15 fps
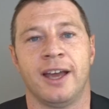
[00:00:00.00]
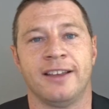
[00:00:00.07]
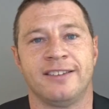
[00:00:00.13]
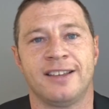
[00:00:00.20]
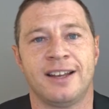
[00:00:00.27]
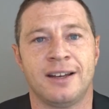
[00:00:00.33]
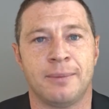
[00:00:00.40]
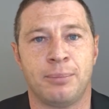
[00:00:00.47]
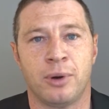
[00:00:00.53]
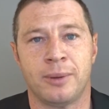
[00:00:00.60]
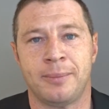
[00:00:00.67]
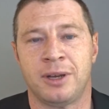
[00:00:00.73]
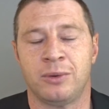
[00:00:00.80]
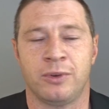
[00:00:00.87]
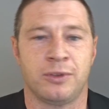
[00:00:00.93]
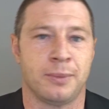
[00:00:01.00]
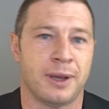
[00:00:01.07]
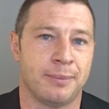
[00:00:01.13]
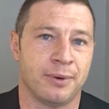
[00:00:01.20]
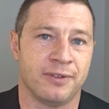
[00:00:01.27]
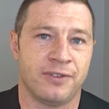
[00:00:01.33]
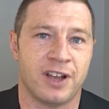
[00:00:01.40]
I set an appointment with my
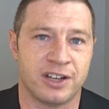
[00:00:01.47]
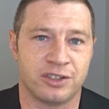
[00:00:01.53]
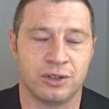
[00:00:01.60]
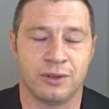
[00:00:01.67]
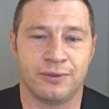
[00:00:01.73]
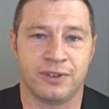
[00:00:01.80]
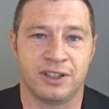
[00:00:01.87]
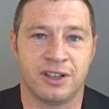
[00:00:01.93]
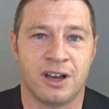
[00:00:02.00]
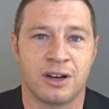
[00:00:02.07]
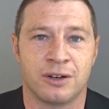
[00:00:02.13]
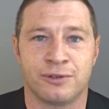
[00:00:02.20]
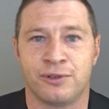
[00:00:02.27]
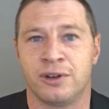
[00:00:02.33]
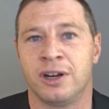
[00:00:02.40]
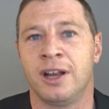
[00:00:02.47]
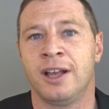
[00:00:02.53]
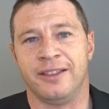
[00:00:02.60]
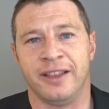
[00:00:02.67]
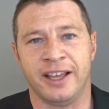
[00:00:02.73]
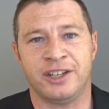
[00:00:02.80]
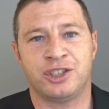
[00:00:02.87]
professional photographer.
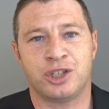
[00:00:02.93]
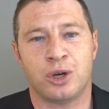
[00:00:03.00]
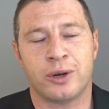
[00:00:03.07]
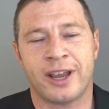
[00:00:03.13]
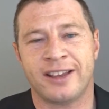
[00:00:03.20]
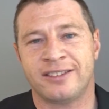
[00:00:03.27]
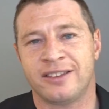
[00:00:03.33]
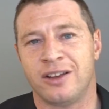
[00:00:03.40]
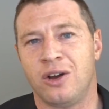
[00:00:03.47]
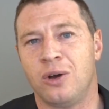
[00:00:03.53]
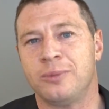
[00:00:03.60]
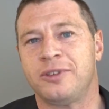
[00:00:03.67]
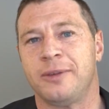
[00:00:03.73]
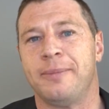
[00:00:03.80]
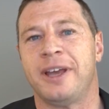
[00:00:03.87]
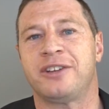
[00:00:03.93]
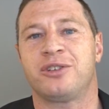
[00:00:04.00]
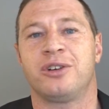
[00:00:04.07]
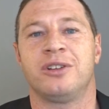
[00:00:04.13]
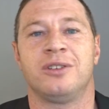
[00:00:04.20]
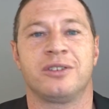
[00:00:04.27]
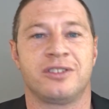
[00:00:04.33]
They showcase the home to make
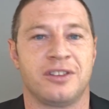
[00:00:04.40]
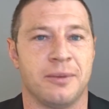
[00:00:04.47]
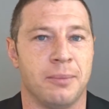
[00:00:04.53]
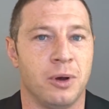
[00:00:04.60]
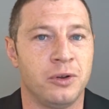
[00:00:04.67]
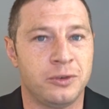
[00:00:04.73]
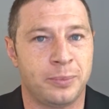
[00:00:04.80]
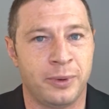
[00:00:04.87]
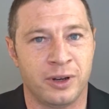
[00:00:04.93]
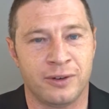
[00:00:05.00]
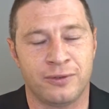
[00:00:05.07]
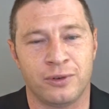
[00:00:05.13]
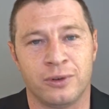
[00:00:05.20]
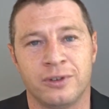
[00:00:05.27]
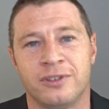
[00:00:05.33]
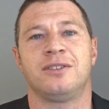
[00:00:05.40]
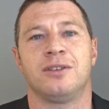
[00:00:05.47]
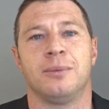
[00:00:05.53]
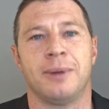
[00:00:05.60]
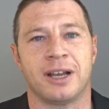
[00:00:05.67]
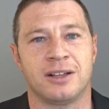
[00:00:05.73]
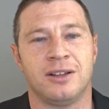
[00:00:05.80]
sure it looks the most beautiful
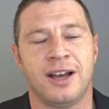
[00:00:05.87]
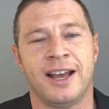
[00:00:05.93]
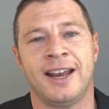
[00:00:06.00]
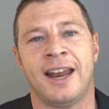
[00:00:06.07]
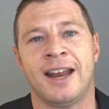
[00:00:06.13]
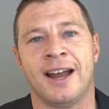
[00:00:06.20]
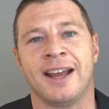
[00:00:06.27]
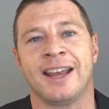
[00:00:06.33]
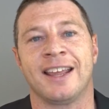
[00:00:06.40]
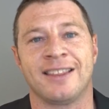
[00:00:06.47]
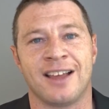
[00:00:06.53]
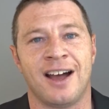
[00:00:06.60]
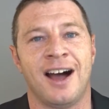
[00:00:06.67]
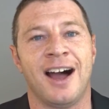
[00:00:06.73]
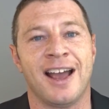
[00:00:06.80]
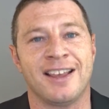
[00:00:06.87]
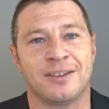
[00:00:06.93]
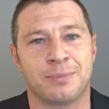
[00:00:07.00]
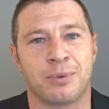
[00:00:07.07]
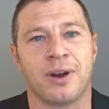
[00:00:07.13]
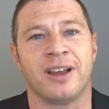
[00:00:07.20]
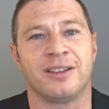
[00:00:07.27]
so my client and I get the
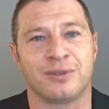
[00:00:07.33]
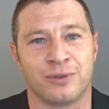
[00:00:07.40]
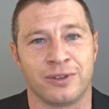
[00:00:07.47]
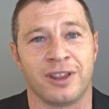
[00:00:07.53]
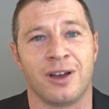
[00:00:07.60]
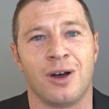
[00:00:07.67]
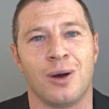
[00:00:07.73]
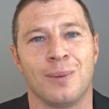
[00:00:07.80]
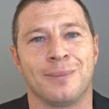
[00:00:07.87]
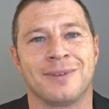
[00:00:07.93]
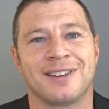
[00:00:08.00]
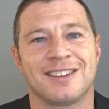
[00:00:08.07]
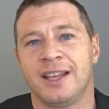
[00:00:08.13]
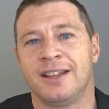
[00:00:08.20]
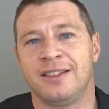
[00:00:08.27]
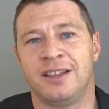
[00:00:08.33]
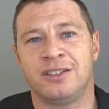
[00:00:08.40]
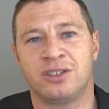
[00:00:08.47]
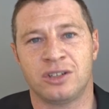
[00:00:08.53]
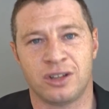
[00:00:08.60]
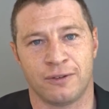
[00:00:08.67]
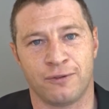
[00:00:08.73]
highest price for the home.
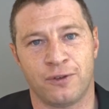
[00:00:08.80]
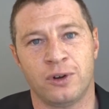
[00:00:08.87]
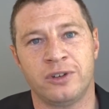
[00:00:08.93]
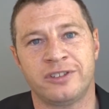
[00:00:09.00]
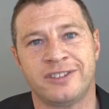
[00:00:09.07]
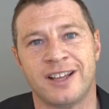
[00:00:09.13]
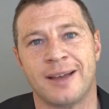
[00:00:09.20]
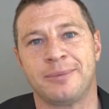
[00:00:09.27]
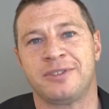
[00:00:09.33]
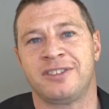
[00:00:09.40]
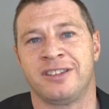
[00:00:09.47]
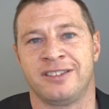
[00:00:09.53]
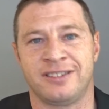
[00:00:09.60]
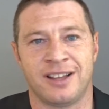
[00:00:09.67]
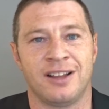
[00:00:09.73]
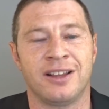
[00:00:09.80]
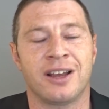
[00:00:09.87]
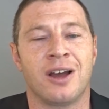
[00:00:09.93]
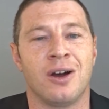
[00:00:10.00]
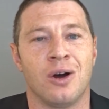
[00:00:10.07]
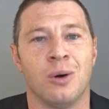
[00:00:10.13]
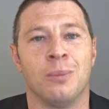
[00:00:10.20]
These are the first steps to selling
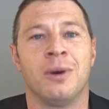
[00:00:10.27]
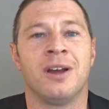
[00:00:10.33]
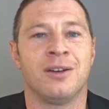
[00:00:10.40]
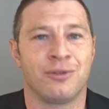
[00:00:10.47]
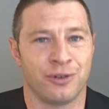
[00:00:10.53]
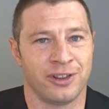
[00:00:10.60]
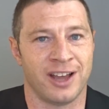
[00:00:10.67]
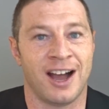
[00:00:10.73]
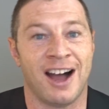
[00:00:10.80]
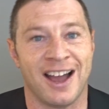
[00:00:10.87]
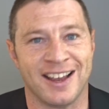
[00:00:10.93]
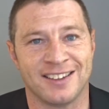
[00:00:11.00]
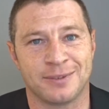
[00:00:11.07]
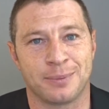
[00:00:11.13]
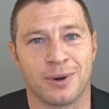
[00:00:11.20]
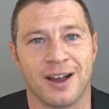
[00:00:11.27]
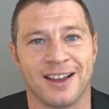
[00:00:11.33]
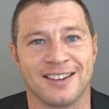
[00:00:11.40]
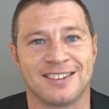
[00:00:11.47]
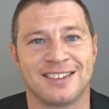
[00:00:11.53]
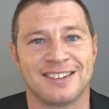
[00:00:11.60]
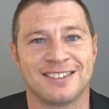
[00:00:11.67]
a home for the highest
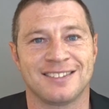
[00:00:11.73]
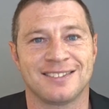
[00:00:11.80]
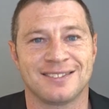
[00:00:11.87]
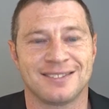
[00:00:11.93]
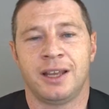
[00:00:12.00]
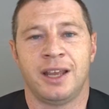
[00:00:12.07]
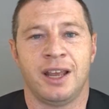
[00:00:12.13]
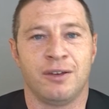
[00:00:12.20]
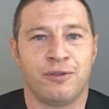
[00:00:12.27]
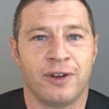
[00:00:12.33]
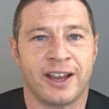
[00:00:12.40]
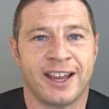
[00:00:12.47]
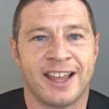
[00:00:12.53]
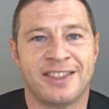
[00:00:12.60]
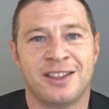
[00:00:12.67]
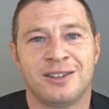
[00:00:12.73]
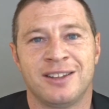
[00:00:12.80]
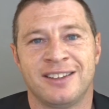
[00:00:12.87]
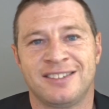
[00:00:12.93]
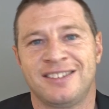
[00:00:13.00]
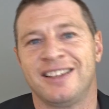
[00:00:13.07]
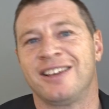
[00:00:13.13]
price. If I get the
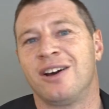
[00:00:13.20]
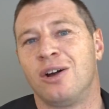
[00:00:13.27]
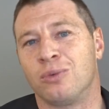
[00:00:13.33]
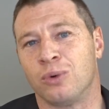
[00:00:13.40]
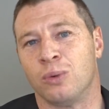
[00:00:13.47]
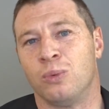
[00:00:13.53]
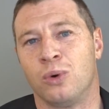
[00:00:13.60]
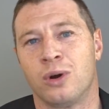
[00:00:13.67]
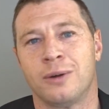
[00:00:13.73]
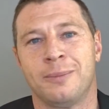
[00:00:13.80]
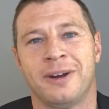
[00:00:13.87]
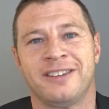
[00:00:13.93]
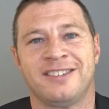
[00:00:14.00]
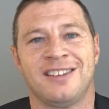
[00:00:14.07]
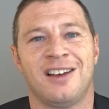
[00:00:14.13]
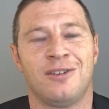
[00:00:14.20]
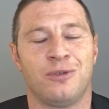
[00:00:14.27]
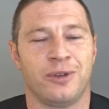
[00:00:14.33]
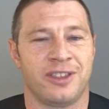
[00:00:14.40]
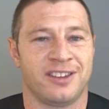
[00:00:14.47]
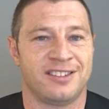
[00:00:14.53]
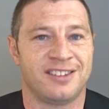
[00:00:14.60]
listing, I'll reward myself
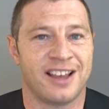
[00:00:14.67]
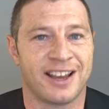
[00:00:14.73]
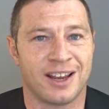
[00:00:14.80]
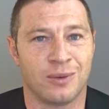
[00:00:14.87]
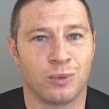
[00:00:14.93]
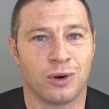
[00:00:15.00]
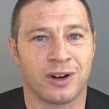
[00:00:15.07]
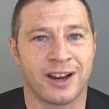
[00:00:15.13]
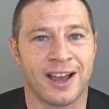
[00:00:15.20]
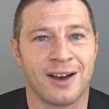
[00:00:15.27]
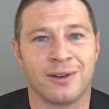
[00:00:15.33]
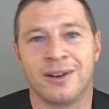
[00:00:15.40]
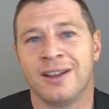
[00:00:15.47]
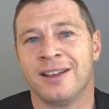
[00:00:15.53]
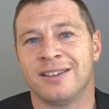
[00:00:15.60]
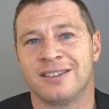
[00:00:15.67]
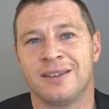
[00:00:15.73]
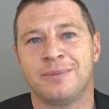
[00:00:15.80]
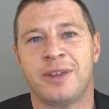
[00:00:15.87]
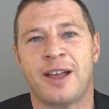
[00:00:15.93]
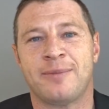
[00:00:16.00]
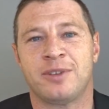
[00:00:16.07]
with a second workout.
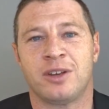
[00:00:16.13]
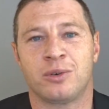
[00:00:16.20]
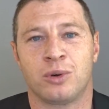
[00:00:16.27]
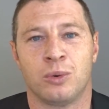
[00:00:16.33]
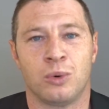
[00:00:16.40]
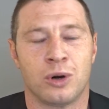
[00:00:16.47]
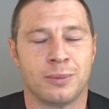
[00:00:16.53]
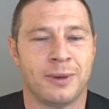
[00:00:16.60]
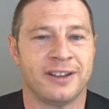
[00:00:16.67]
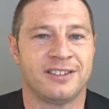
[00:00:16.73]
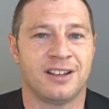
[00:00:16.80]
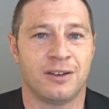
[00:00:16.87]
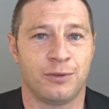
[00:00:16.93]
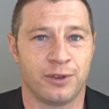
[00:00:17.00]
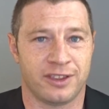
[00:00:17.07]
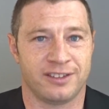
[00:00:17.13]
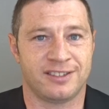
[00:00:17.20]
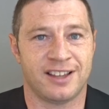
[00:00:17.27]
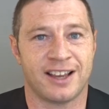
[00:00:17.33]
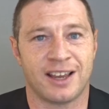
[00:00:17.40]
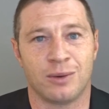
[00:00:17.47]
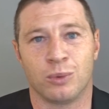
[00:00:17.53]
Sometimes I'll reward myself with a
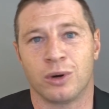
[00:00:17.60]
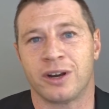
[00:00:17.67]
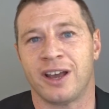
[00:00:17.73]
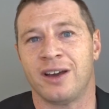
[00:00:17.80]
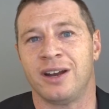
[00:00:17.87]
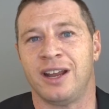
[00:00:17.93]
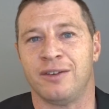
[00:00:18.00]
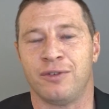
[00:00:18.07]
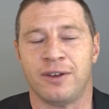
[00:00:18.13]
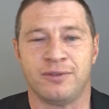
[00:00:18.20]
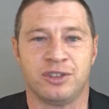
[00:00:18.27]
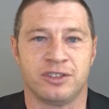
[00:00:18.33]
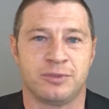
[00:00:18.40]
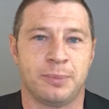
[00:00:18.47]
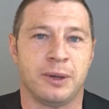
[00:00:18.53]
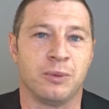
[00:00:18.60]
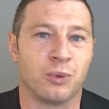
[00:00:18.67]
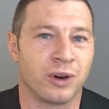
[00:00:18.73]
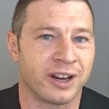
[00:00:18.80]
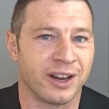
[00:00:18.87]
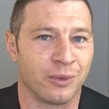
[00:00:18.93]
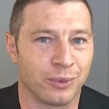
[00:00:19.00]
second workout if I've just been
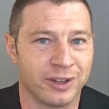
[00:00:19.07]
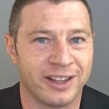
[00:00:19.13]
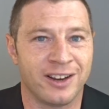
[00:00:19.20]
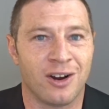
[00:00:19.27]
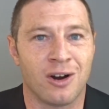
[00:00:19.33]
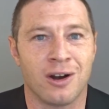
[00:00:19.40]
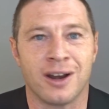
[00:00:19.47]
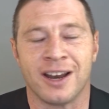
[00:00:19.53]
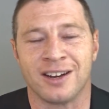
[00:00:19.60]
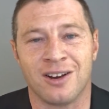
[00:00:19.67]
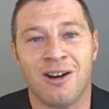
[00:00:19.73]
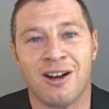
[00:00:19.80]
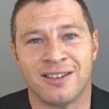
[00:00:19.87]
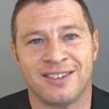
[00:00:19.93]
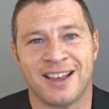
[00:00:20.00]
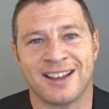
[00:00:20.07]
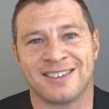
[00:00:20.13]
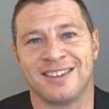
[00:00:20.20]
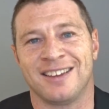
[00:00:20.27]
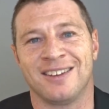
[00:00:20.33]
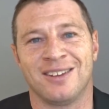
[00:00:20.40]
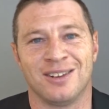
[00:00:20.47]
working really hard and
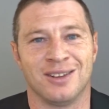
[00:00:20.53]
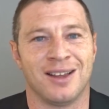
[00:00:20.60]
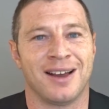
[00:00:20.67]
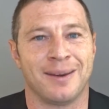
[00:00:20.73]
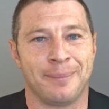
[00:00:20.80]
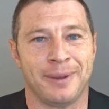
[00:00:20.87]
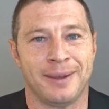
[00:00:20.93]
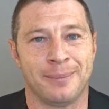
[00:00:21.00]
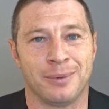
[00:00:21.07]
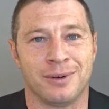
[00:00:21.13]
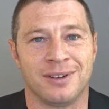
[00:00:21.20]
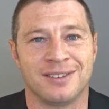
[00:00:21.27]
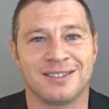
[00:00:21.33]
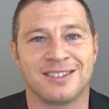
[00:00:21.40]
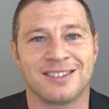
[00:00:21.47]
contacting a lot of people.